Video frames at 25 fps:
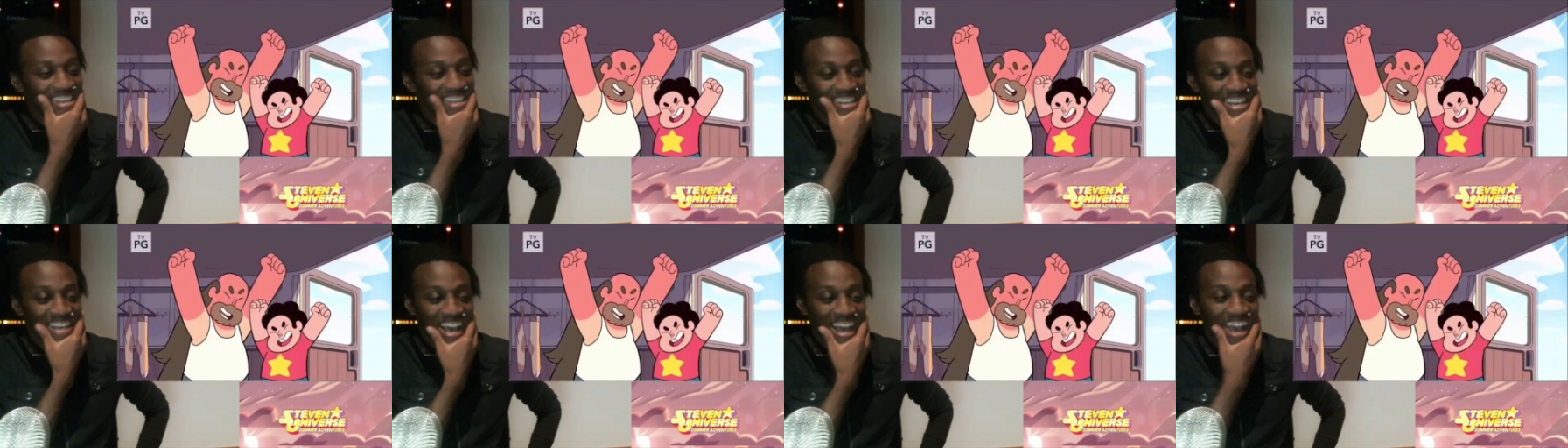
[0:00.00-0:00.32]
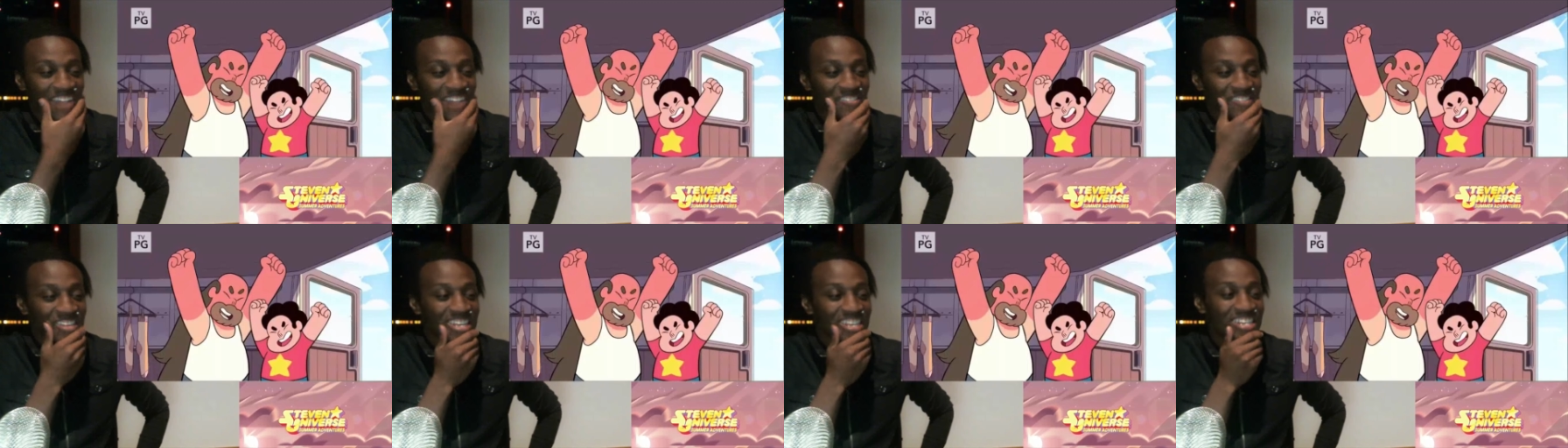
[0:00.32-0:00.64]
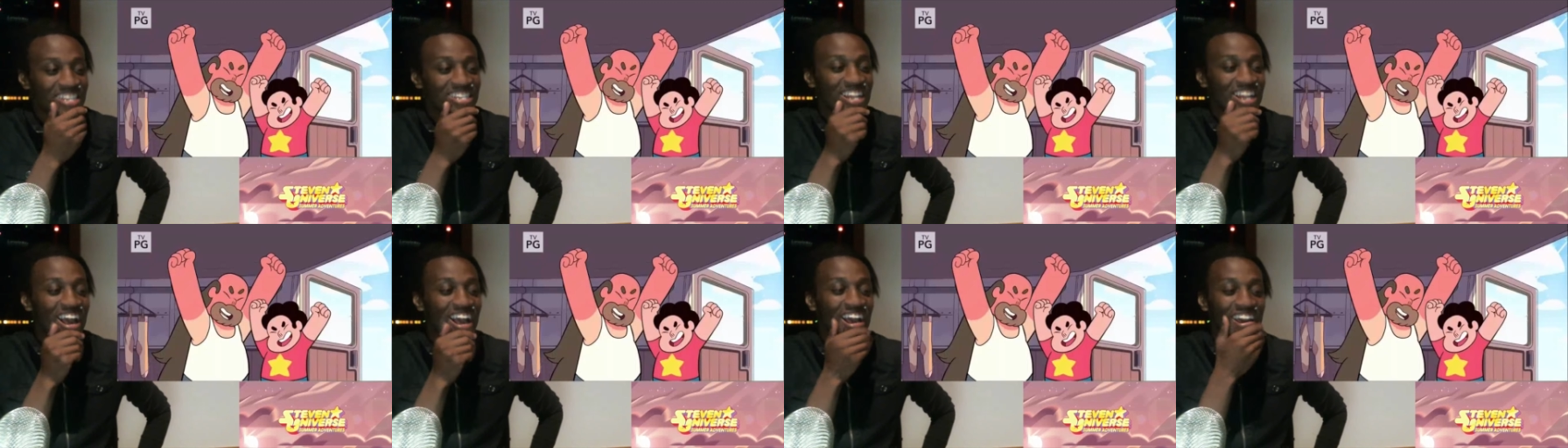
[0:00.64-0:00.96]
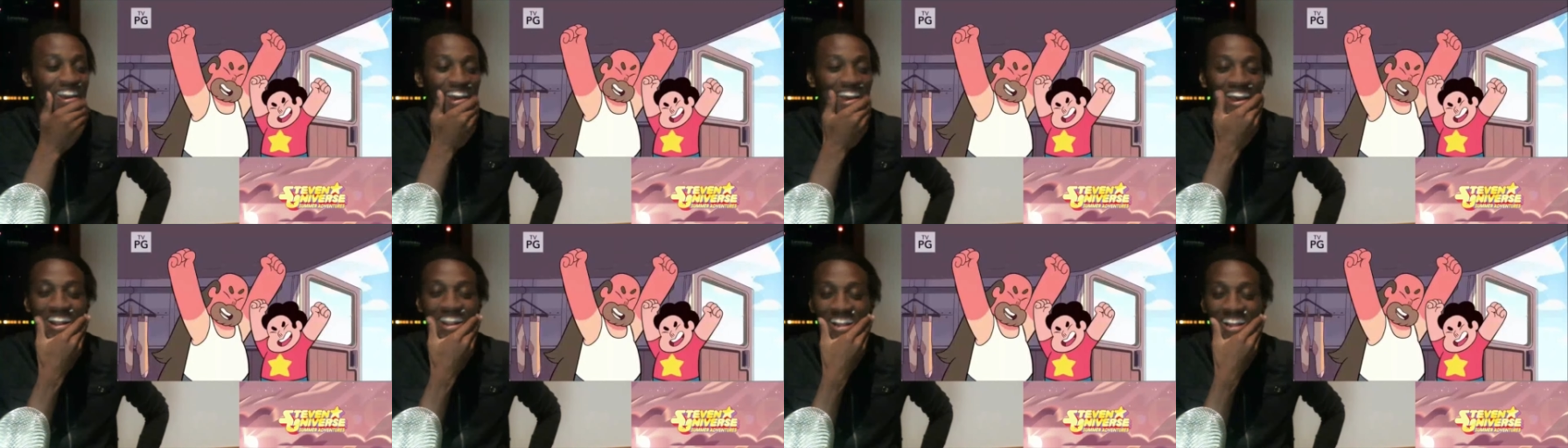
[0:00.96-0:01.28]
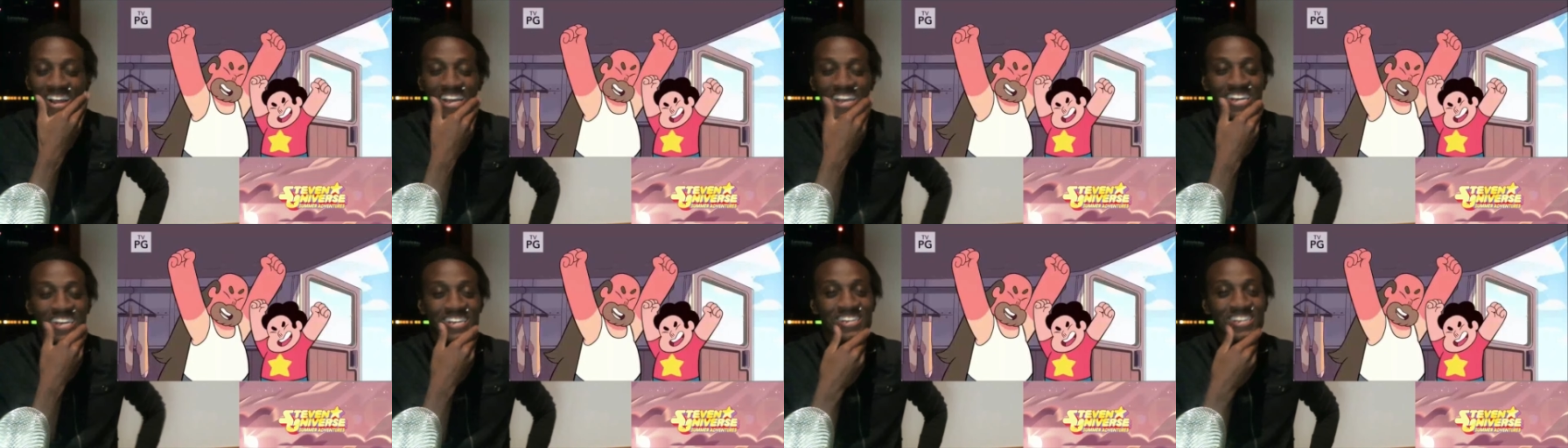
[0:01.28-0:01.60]
I mean, I, I,
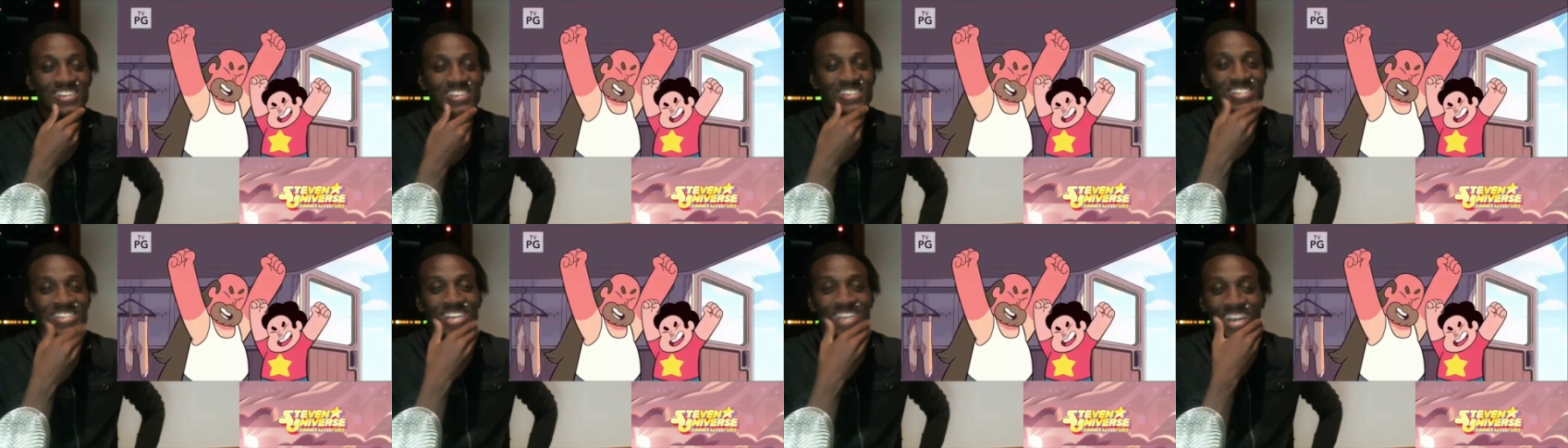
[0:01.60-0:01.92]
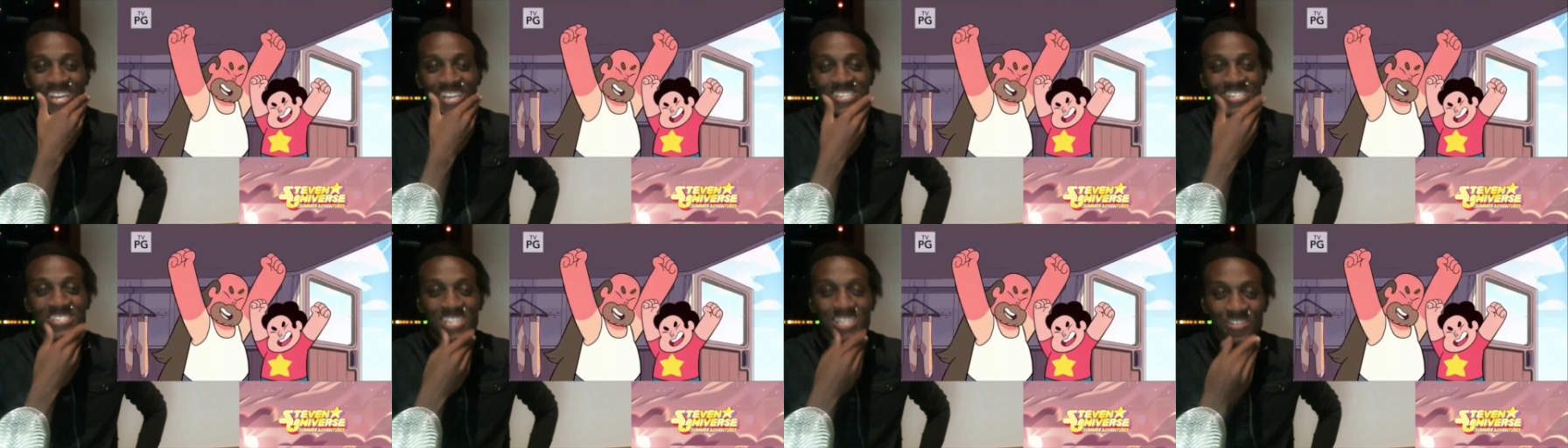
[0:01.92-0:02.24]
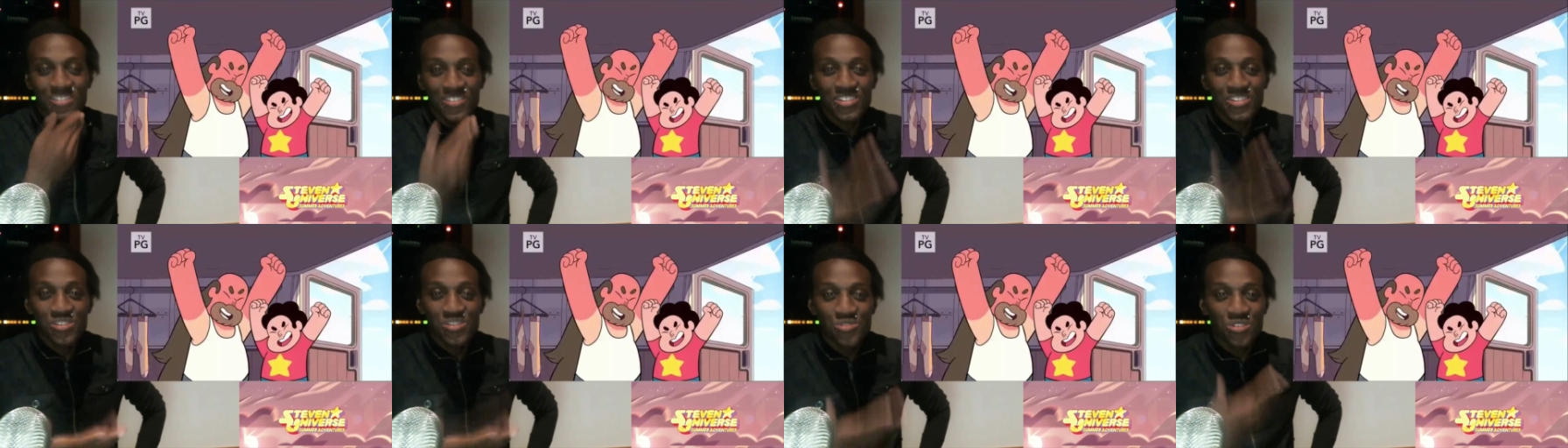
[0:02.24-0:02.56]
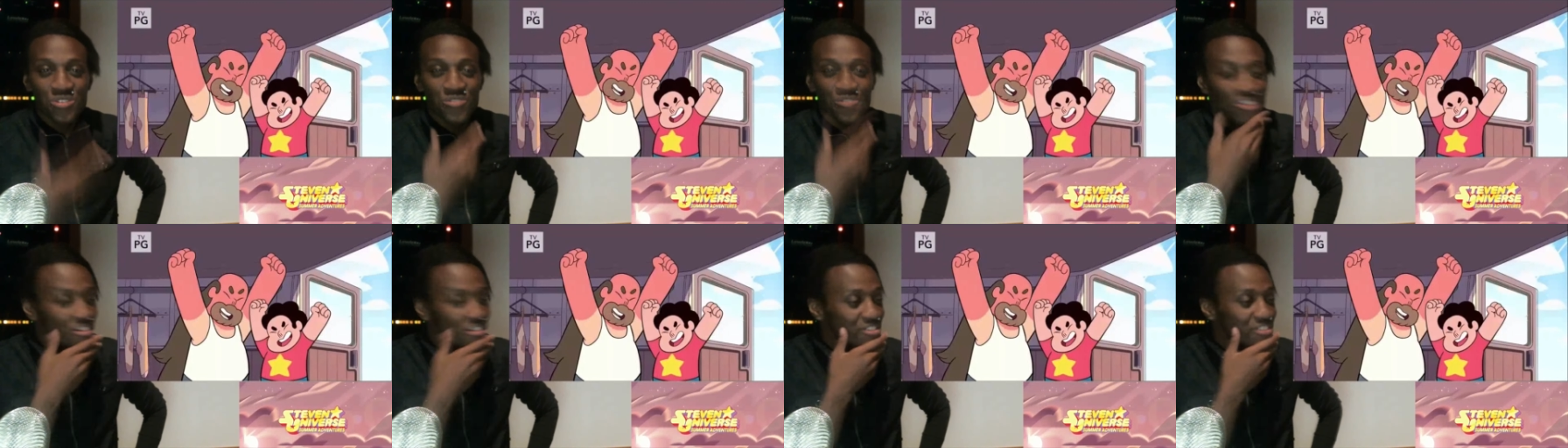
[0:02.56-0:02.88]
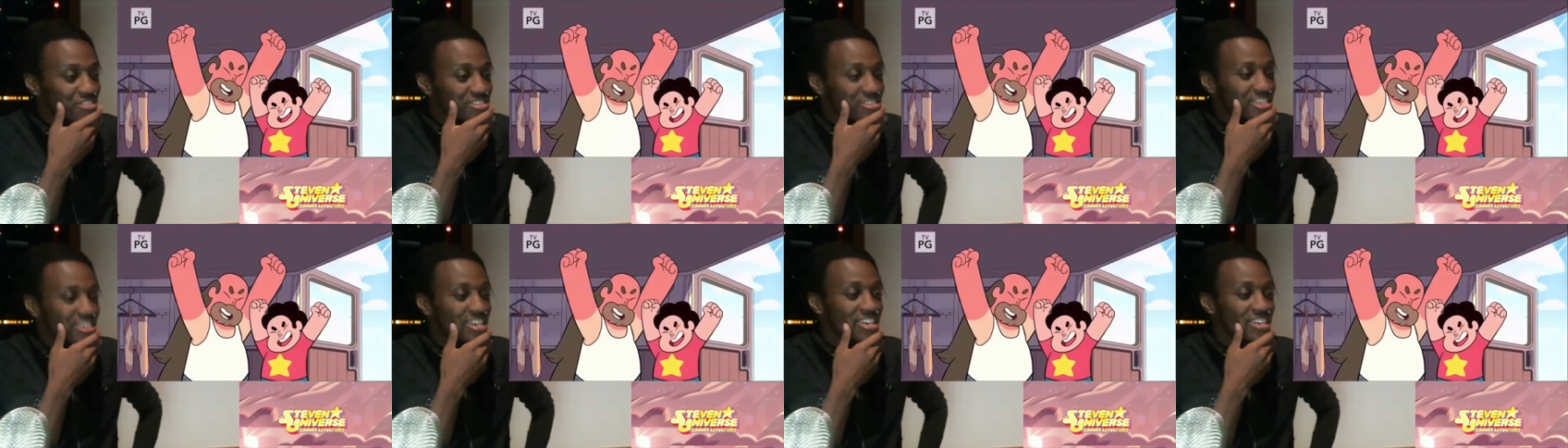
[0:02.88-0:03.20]
I, Steven Universe